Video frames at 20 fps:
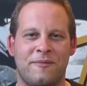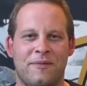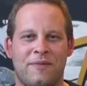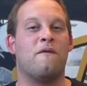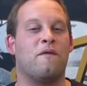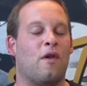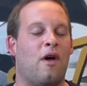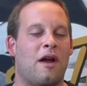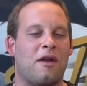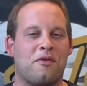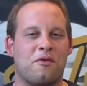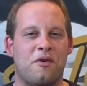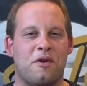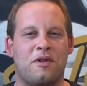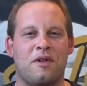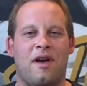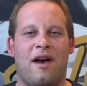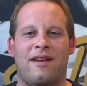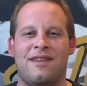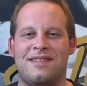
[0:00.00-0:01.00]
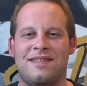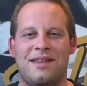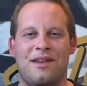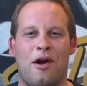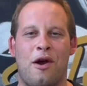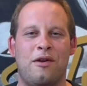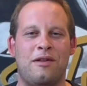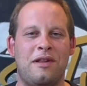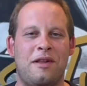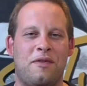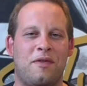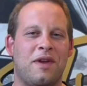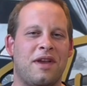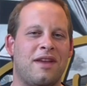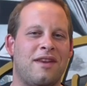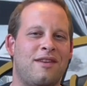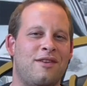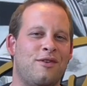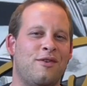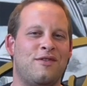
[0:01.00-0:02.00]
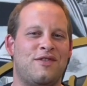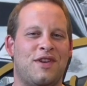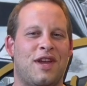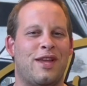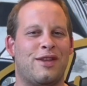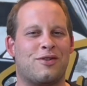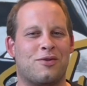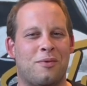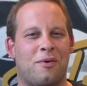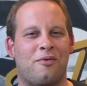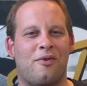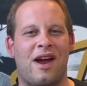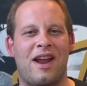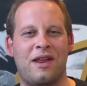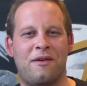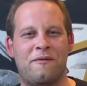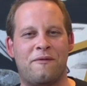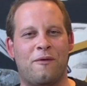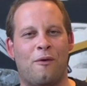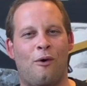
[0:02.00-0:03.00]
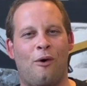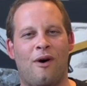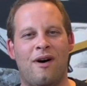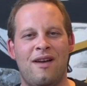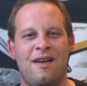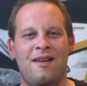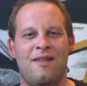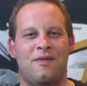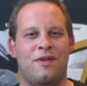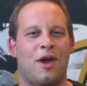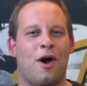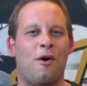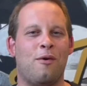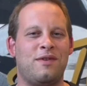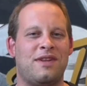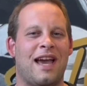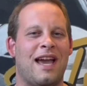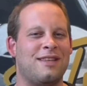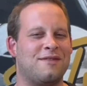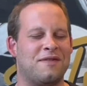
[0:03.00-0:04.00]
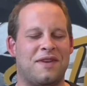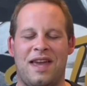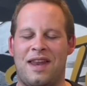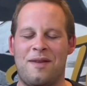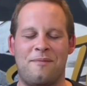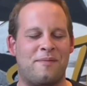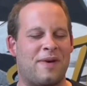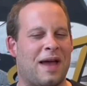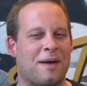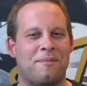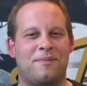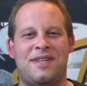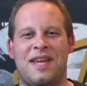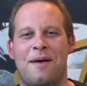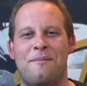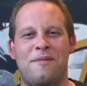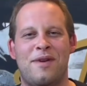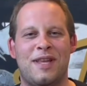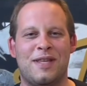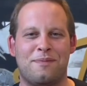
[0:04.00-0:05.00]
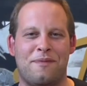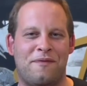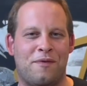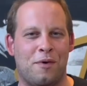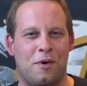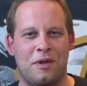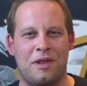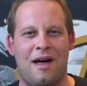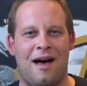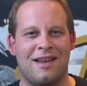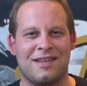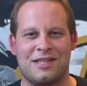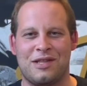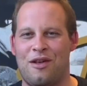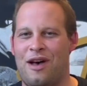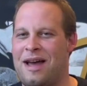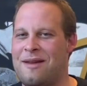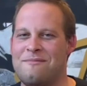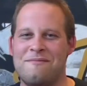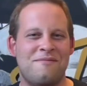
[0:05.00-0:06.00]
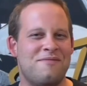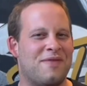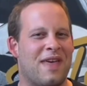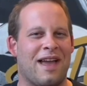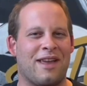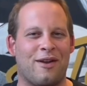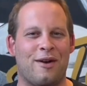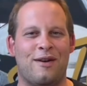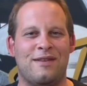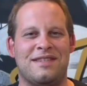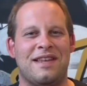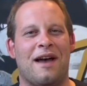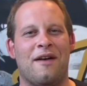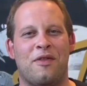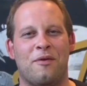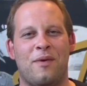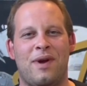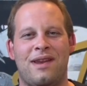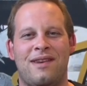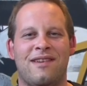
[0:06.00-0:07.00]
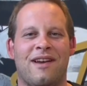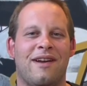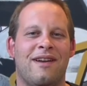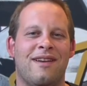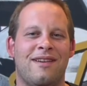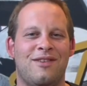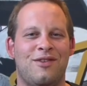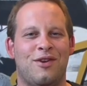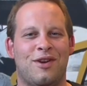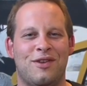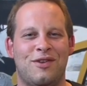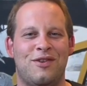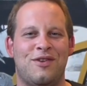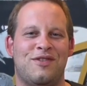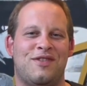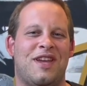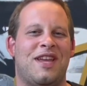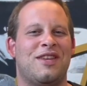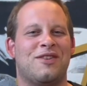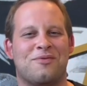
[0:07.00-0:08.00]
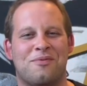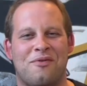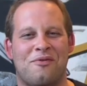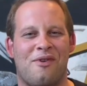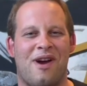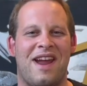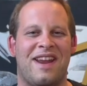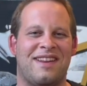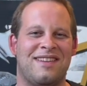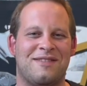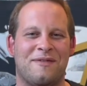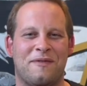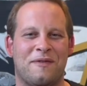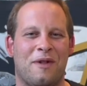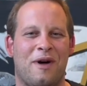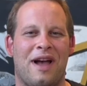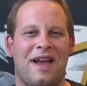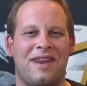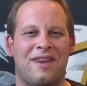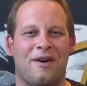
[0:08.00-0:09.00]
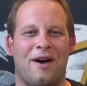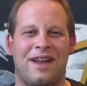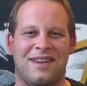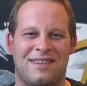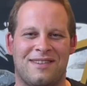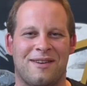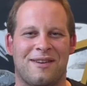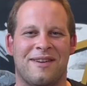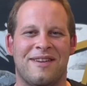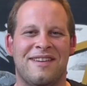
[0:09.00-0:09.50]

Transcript: Flying through cloud isn't the only thing you're going to use your instrument rating for. The old days of getting back 10 minutes before last flight, that goes out the window. You can use your instrument rating to fly at night too.